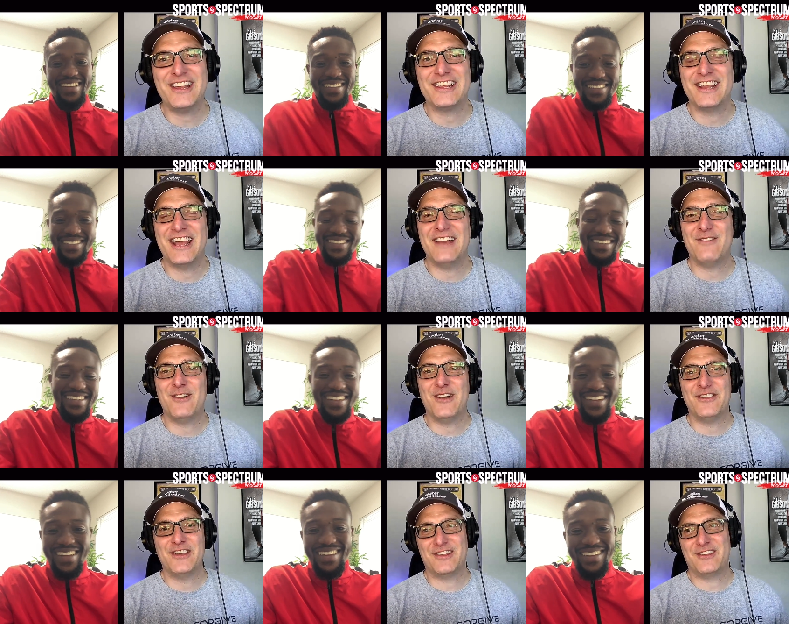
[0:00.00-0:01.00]
Speaker 1: this and have
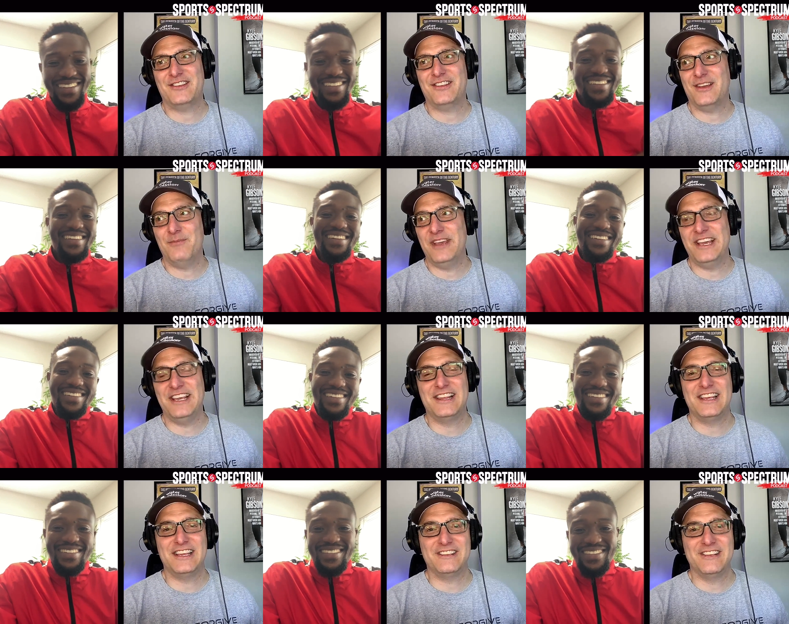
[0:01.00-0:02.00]
all this
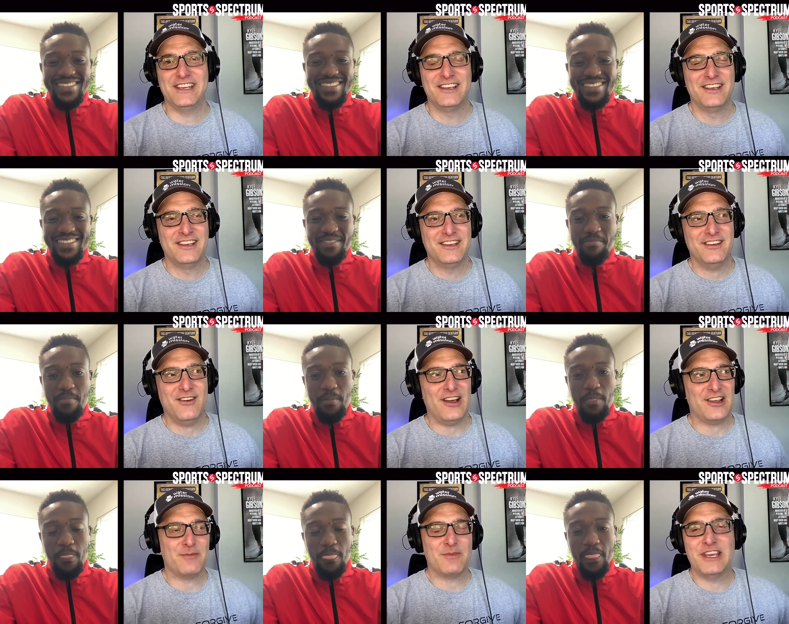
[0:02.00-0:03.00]
amazingly
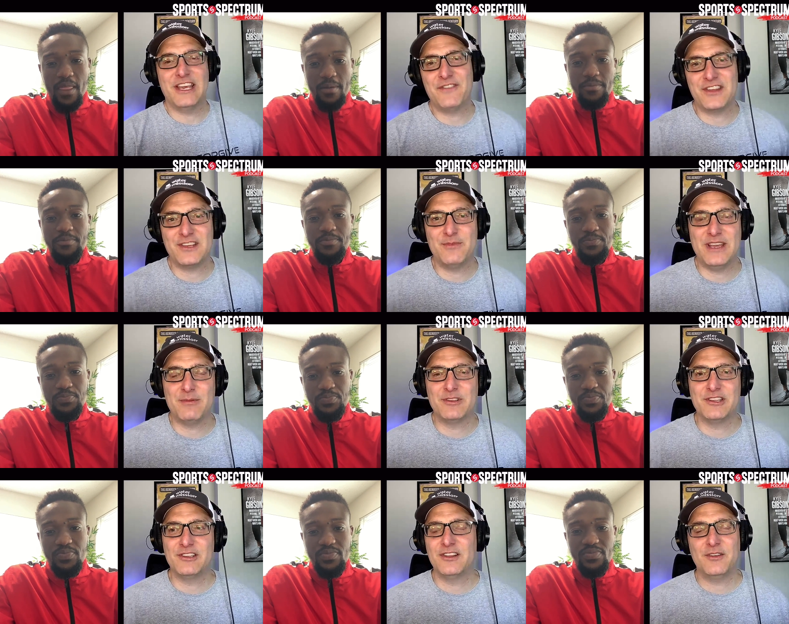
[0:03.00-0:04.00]
awesome gifts to be
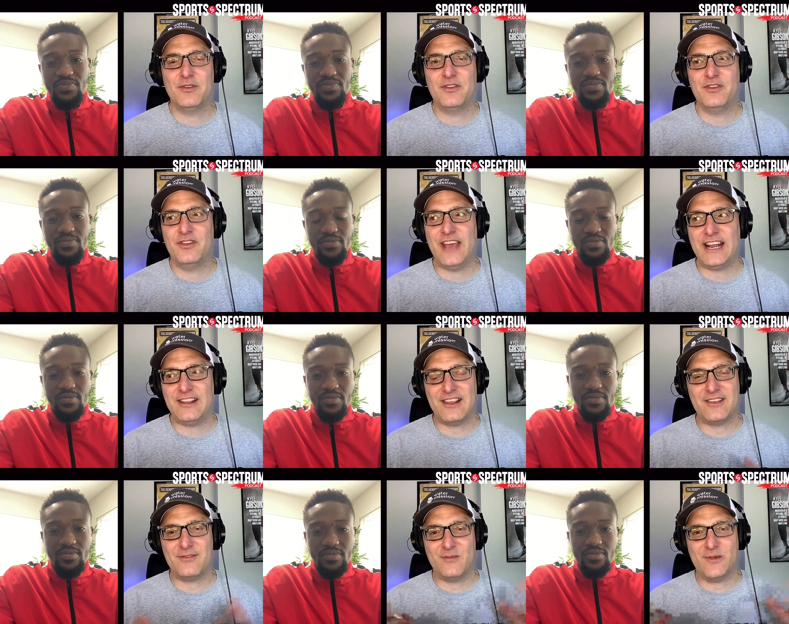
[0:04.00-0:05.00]
able to
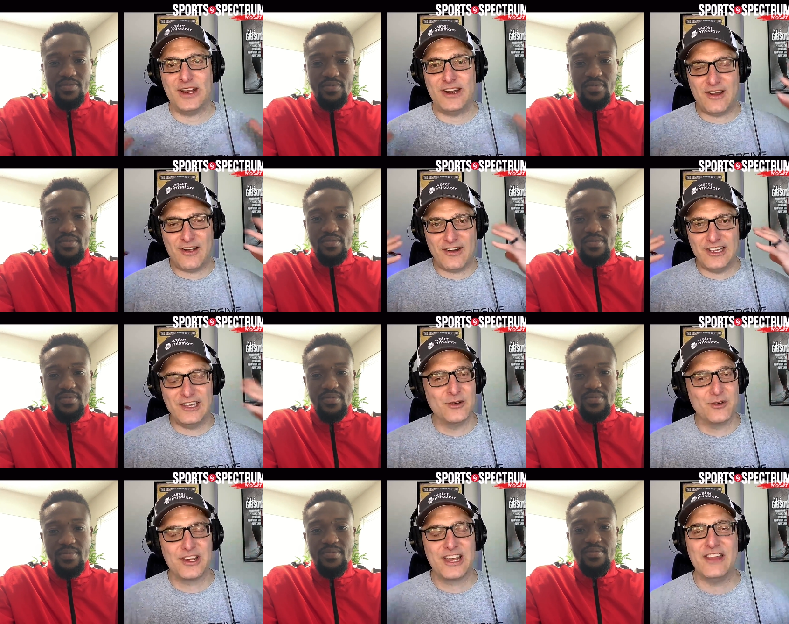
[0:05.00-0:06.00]
that's when our
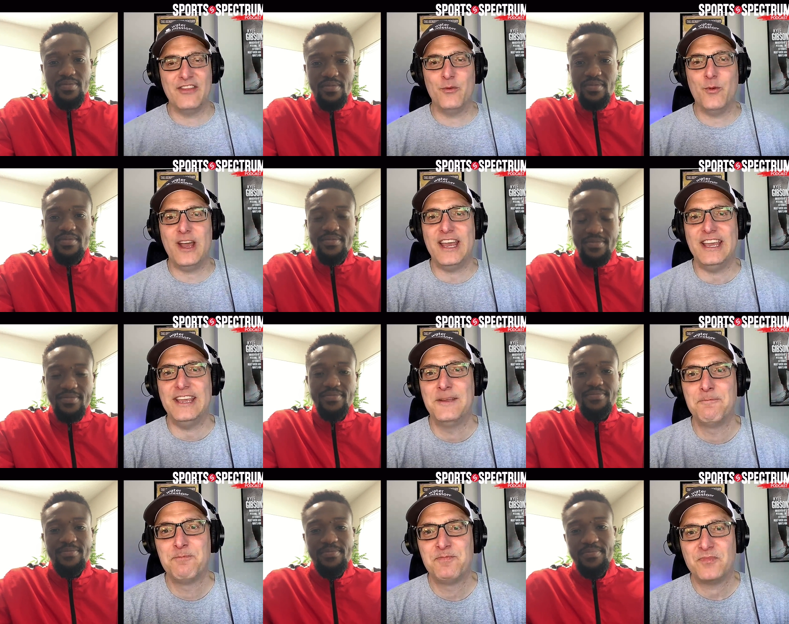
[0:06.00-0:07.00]
egos get in the way
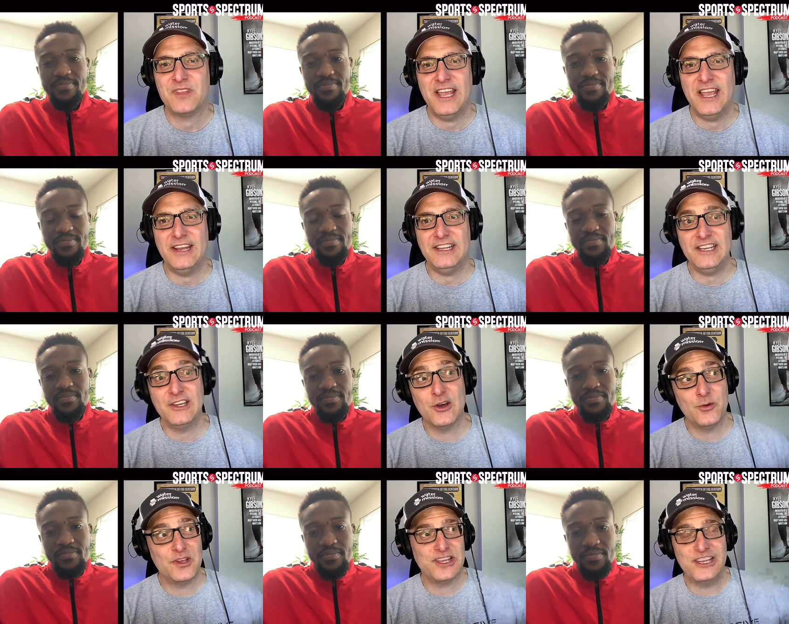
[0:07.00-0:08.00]
and
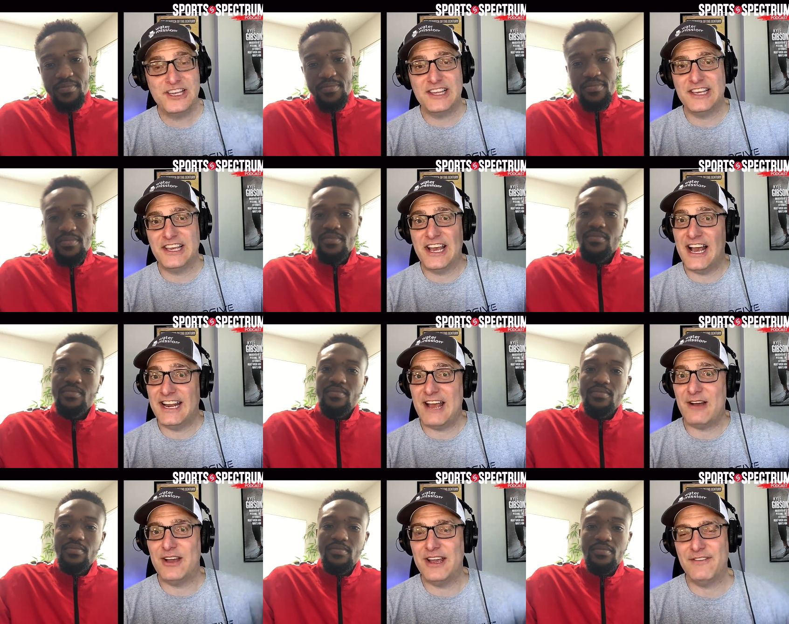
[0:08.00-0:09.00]
ego is easing god
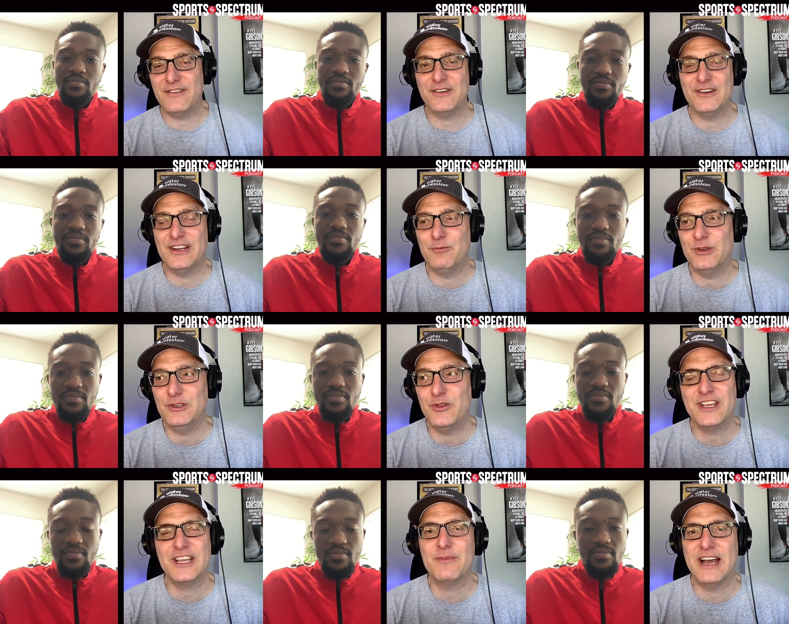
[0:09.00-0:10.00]
out i've heard and when you
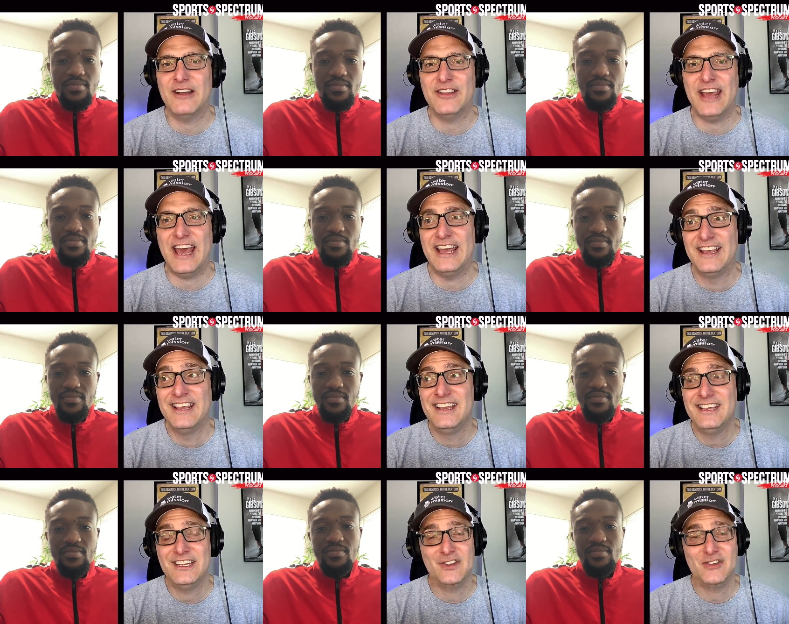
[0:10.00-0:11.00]
think about that
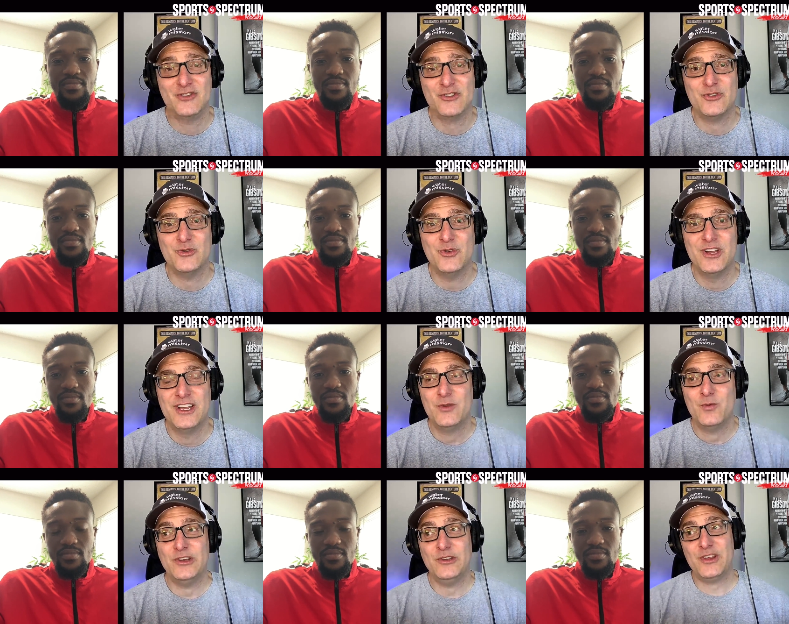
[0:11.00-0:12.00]
it's true
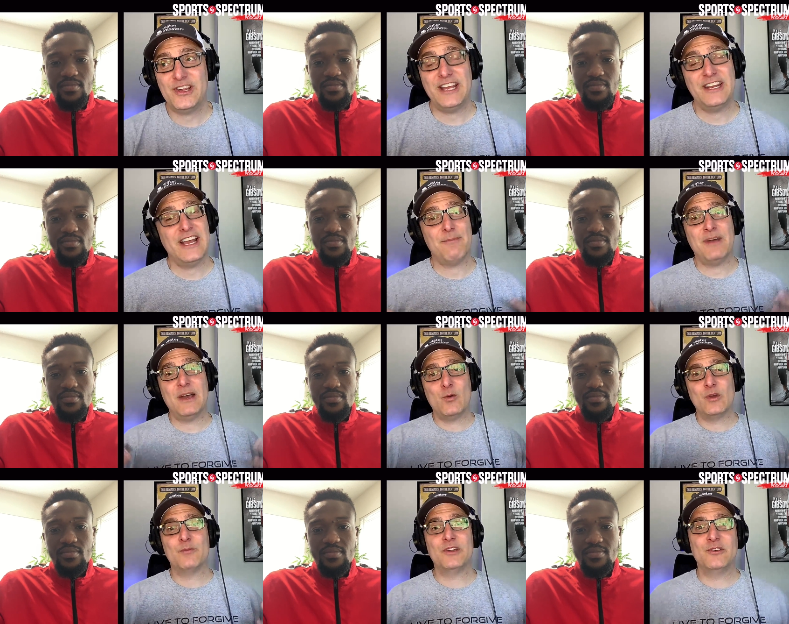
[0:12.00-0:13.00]
when you say not my
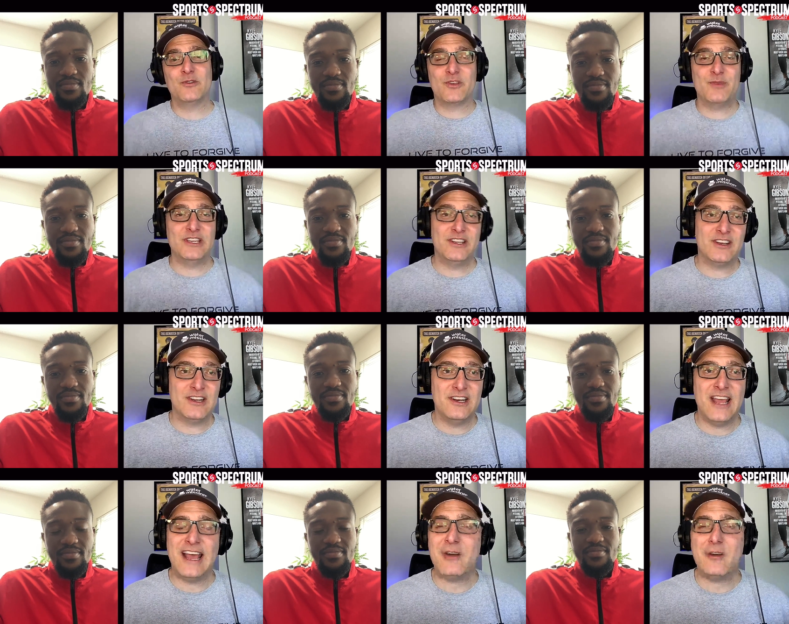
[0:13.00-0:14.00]
will but yours be done
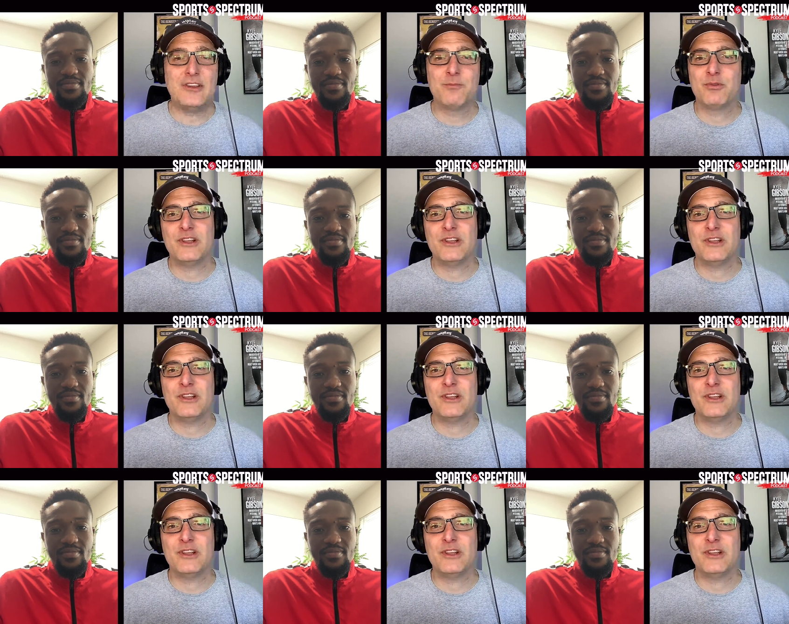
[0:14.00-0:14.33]
now you're